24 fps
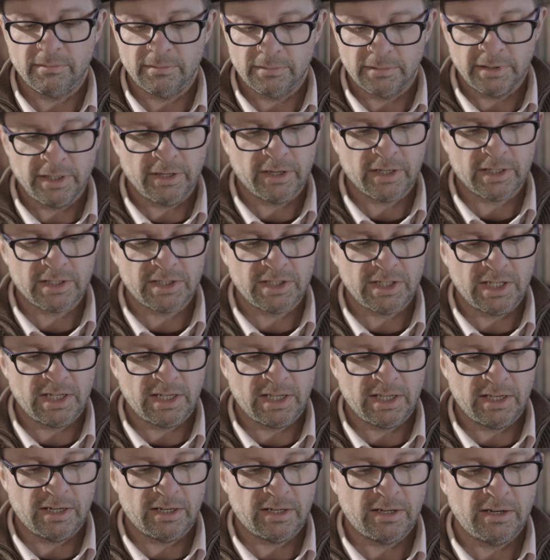lyric sheet
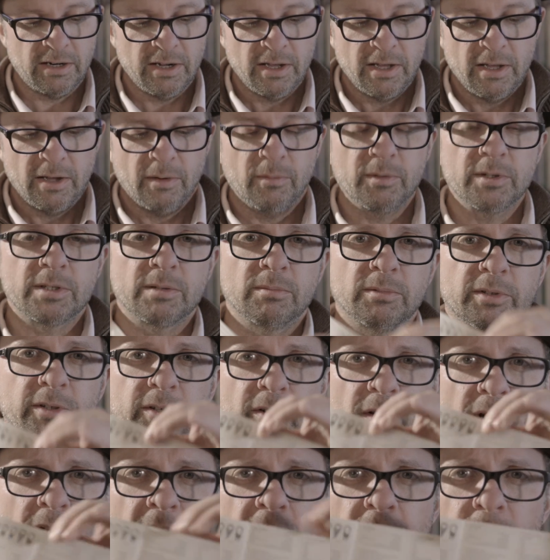here with some
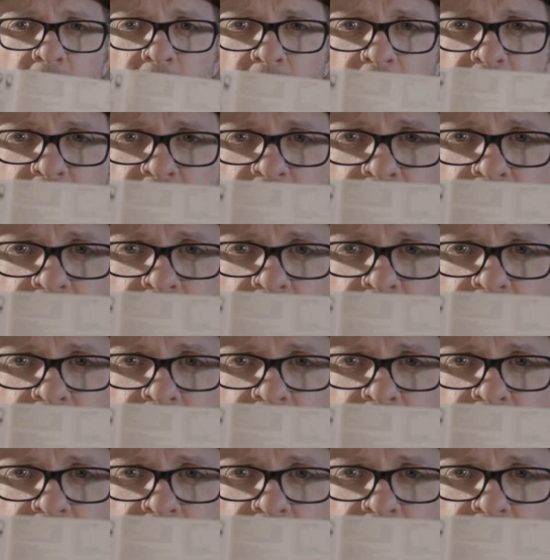little artwork and